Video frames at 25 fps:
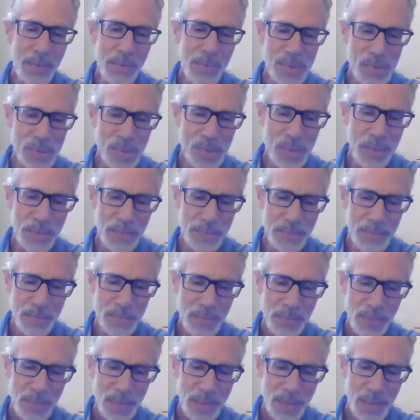was
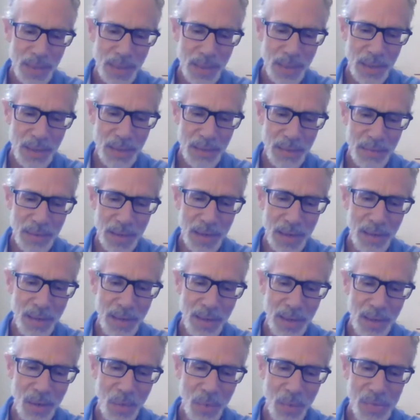I
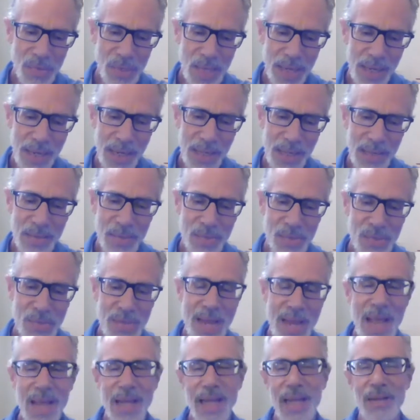always kind of had this
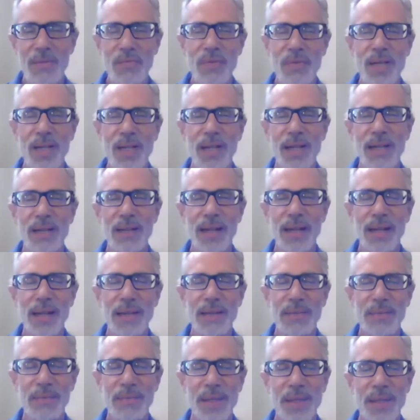nagging feeling like
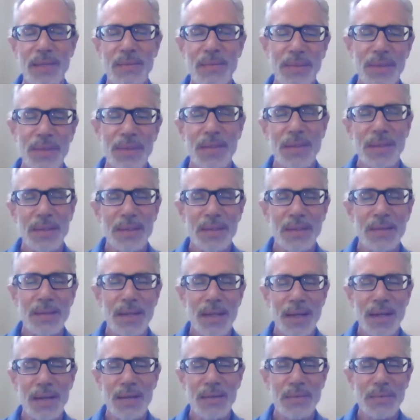that
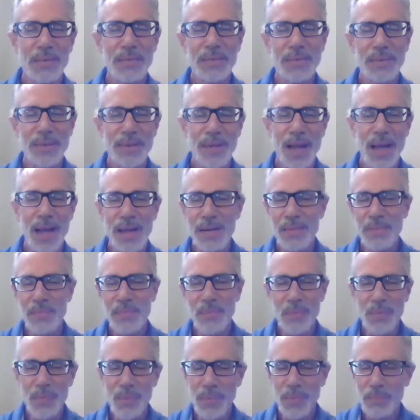God
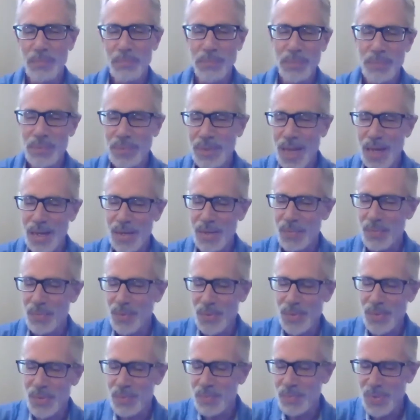kind of
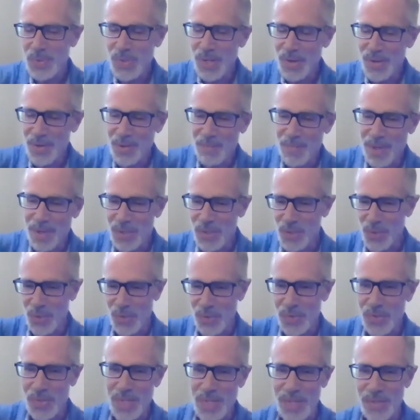was steering me
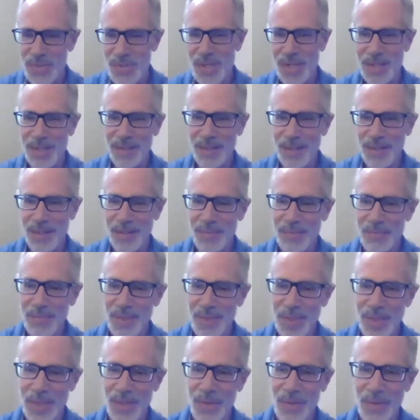towards teaching,
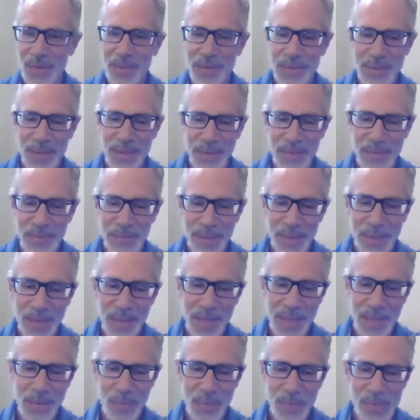and
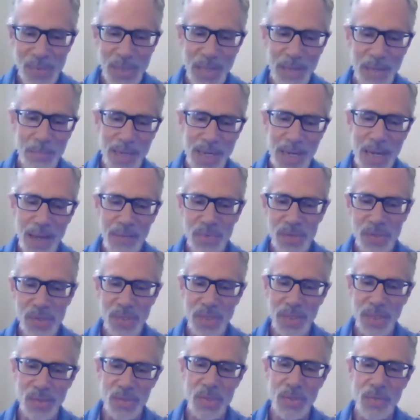he was letting me have this
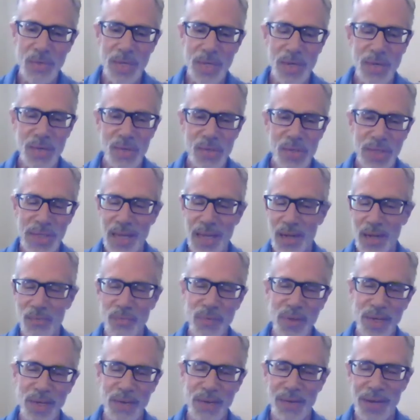little 2 years to kind of
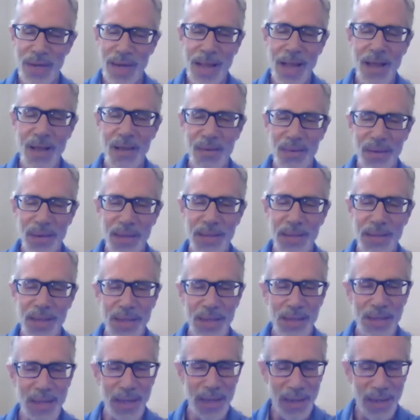figure it out, and then